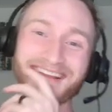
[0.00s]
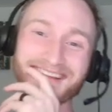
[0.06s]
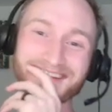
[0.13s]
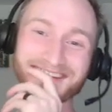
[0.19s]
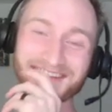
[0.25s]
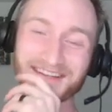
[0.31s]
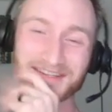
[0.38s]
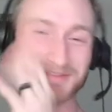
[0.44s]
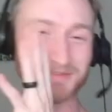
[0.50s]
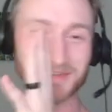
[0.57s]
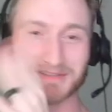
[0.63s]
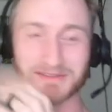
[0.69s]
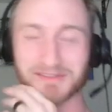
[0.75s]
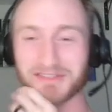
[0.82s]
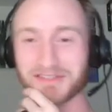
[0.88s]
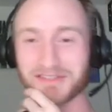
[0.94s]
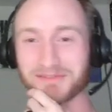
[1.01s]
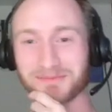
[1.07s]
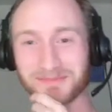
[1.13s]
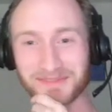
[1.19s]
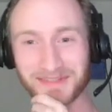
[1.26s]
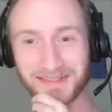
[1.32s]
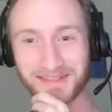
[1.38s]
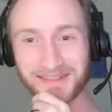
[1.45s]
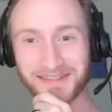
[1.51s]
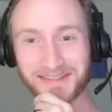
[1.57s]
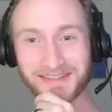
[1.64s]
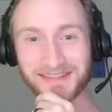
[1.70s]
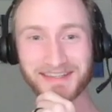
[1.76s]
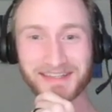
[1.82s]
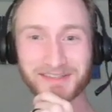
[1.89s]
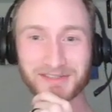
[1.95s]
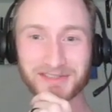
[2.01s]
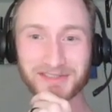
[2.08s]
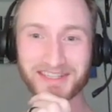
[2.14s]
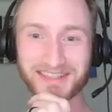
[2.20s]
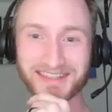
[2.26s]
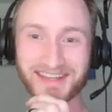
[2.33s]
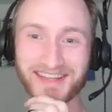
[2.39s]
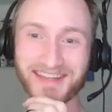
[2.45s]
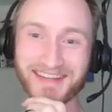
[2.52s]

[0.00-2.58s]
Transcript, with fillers: and it's just interesting.